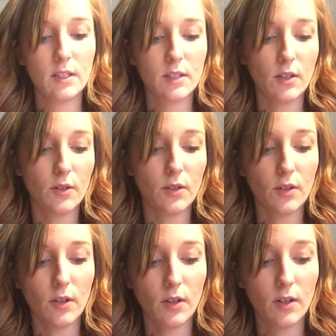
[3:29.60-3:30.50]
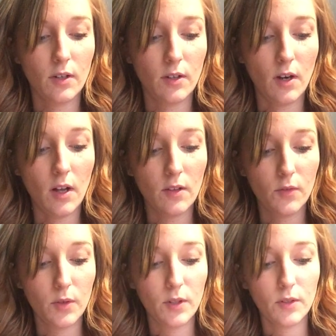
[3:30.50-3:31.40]
So your olive
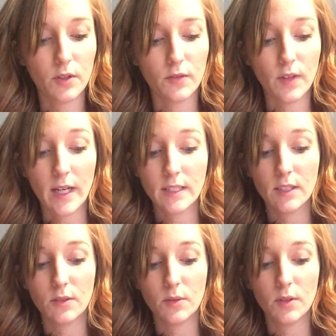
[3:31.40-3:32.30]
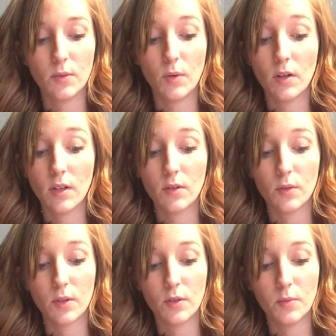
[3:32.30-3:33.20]
oil, your flaxseed oil, walnut
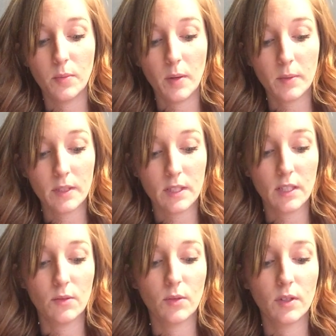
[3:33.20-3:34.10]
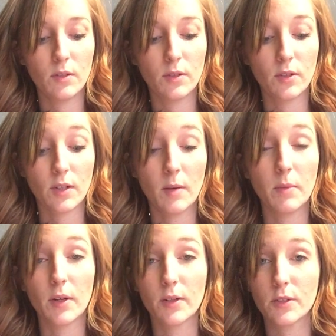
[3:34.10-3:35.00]
oil, pumpkin seed oil, your nut
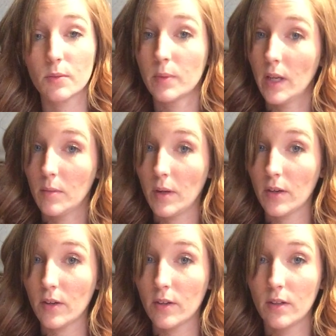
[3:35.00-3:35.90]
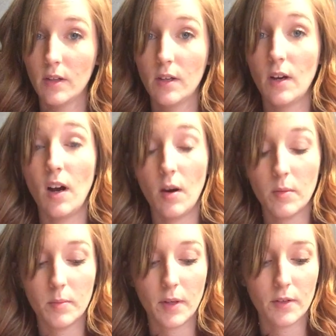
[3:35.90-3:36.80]
butters, your peanut butter,
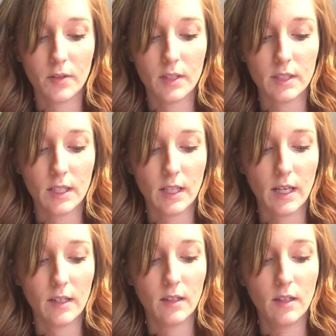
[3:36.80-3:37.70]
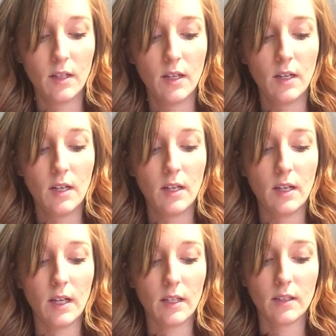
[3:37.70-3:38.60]
almond butter, things like that,
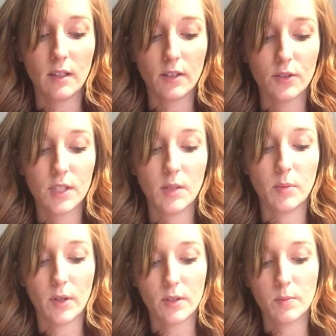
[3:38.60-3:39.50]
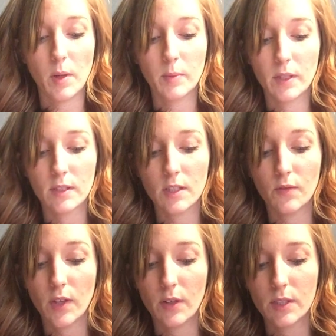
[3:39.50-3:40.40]
and your seed butters, pumpkin,
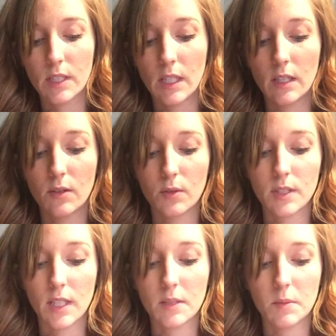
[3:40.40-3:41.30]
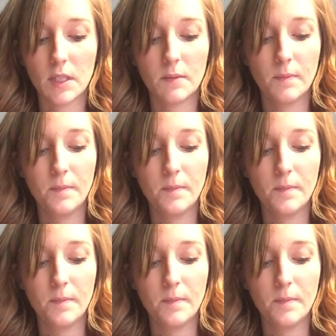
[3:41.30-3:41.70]
sunflower seed, or sesame.